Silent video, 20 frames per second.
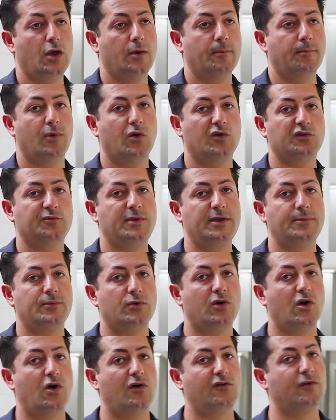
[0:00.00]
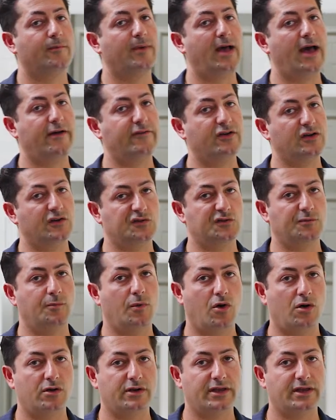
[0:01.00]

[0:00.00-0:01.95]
Most people go from having a small